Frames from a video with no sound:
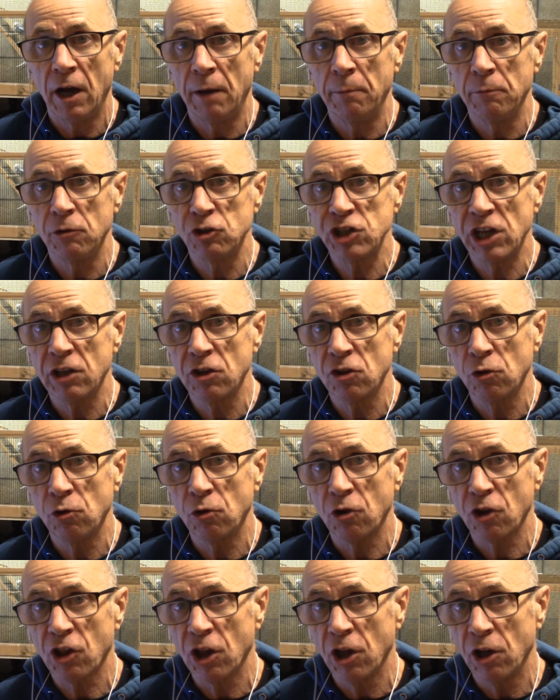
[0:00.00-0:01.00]
Shed
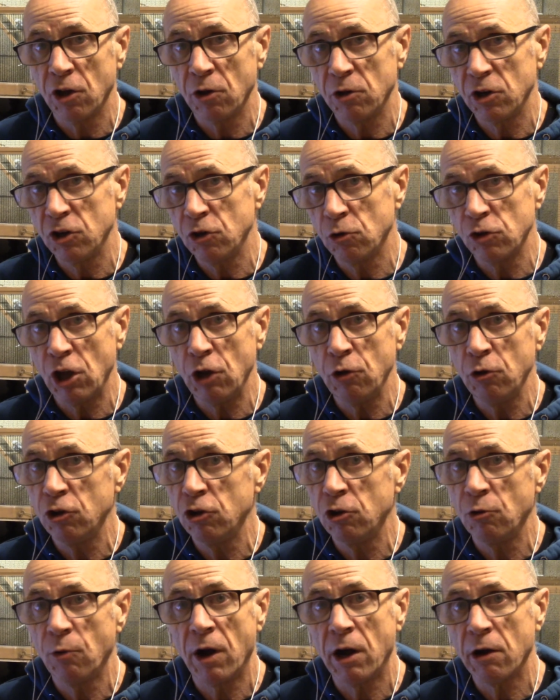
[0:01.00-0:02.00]
Talk, so you'll know who
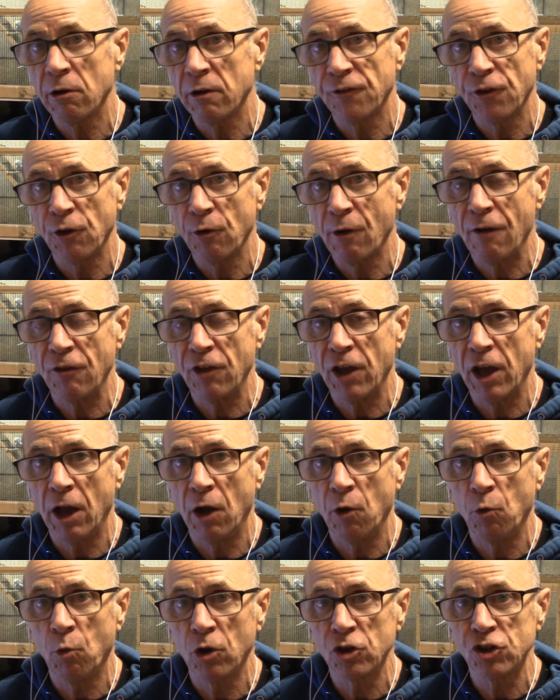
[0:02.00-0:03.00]
you are if you're out
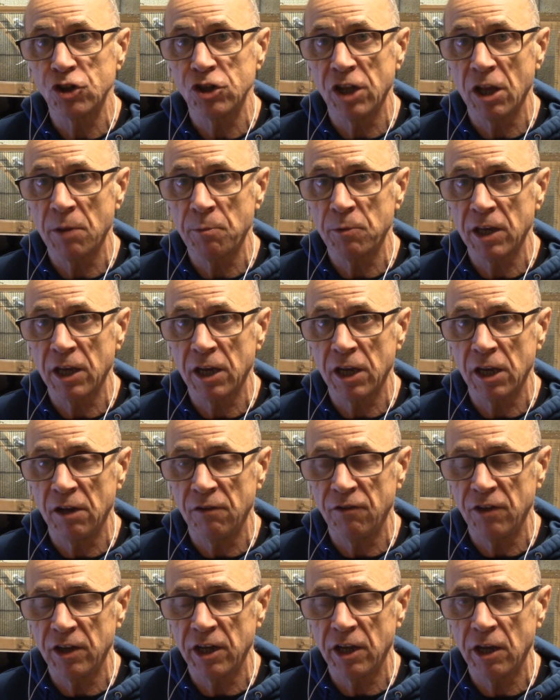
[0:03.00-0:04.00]
there watching this particular
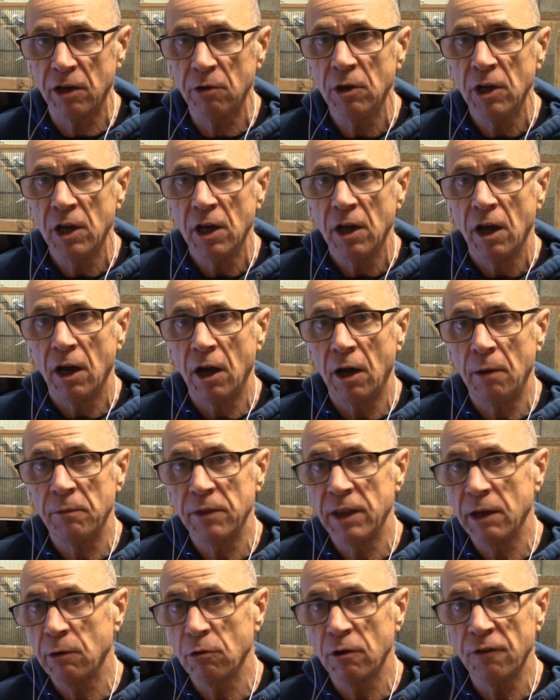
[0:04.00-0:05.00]
video.
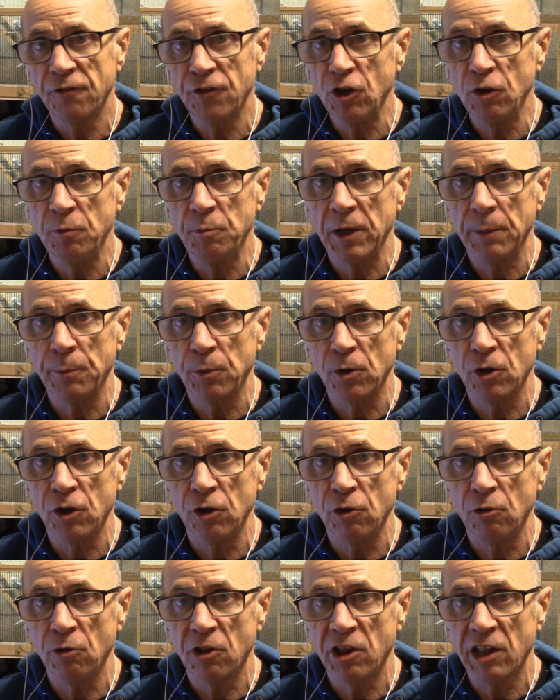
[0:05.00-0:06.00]
There were a few people
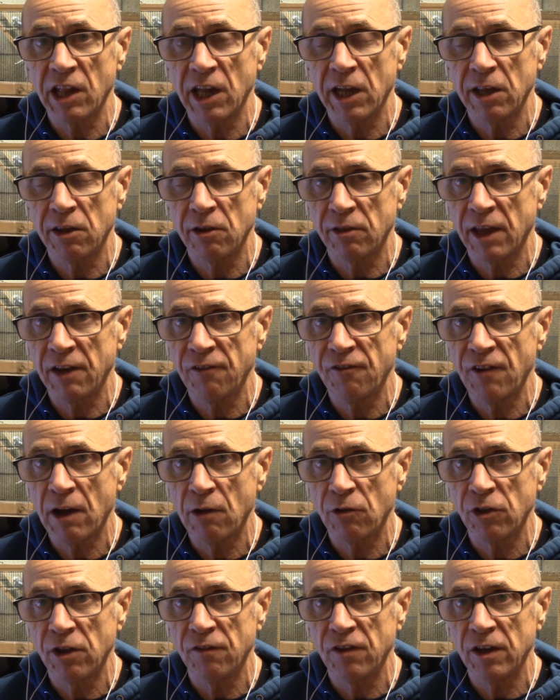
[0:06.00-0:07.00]
who said that they
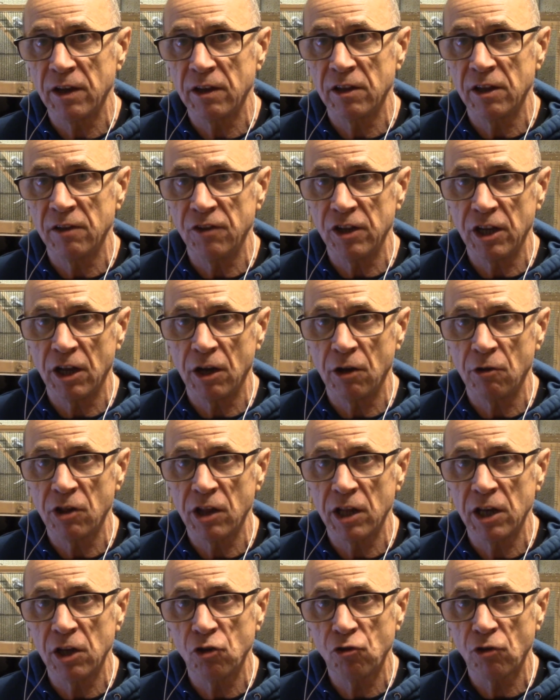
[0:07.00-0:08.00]
found the videos
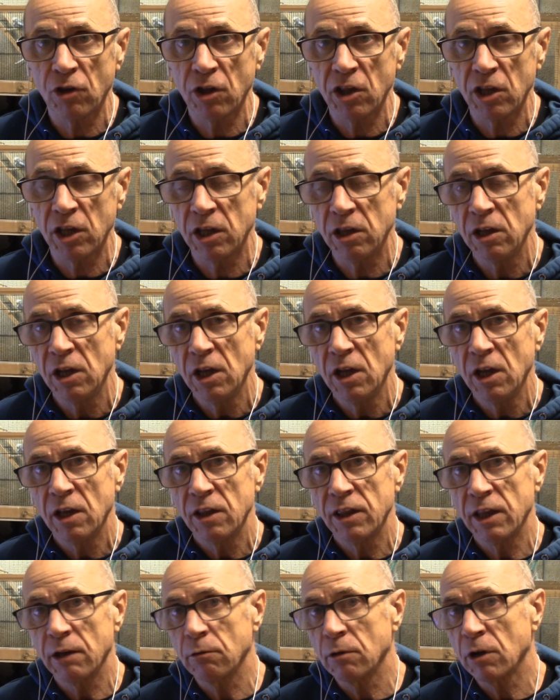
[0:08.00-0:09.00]
interesting.
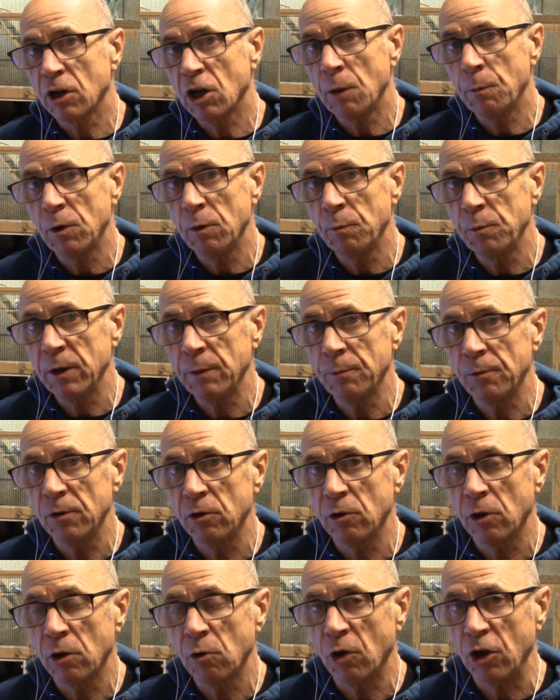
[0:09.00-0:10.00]
There were a couple of people
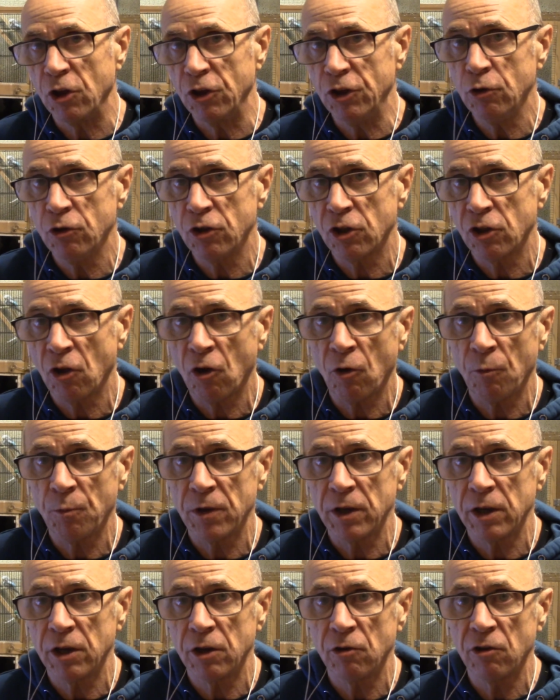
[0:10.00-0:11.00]
who are quite new to the
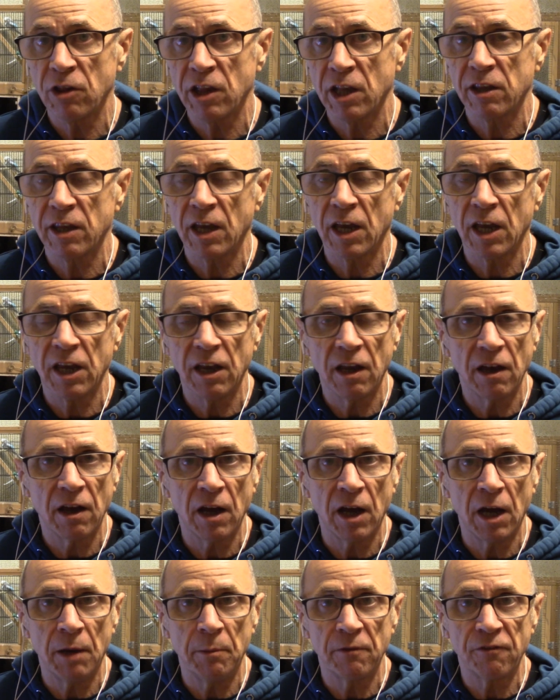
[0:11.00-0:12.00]
hobby who said they
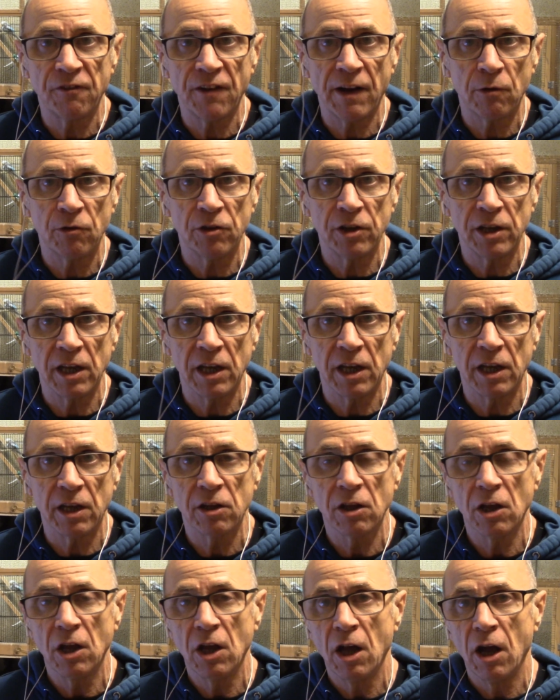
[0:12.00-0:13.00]
found it
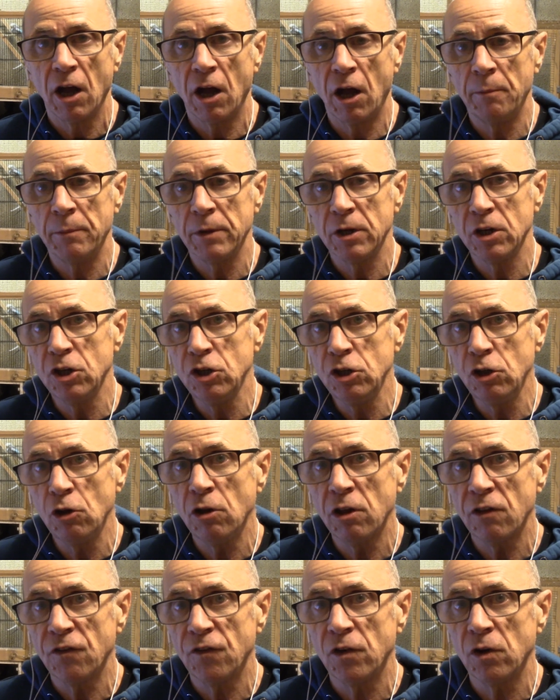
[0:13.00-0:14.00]

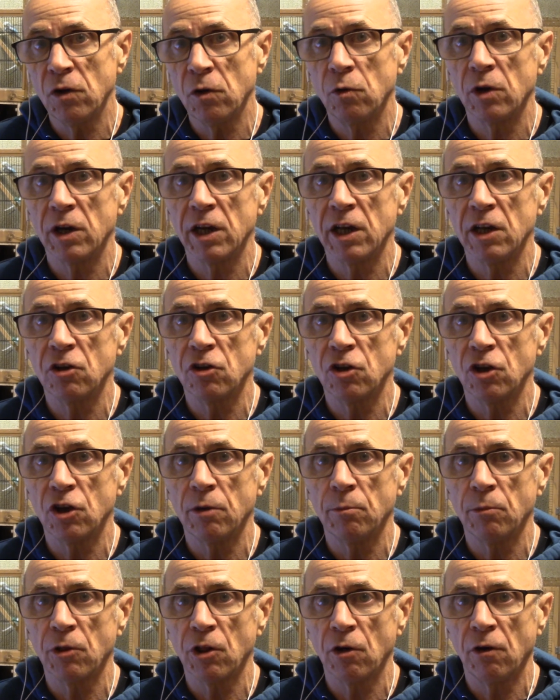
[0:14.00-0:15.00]
useful in
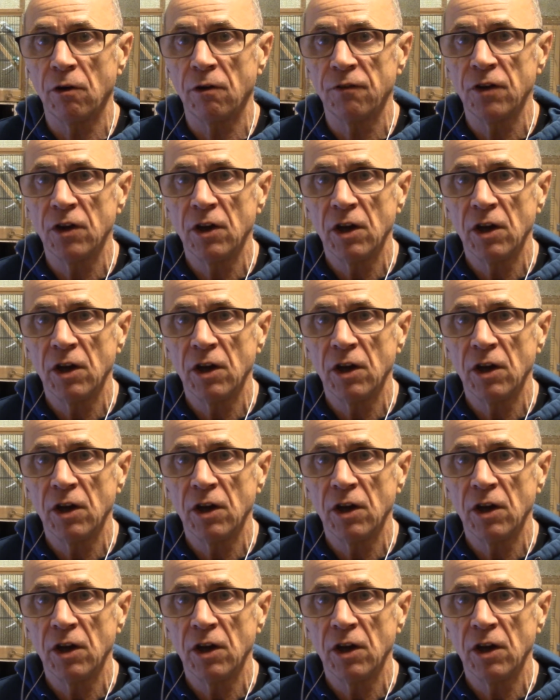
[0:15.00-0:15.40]
terms of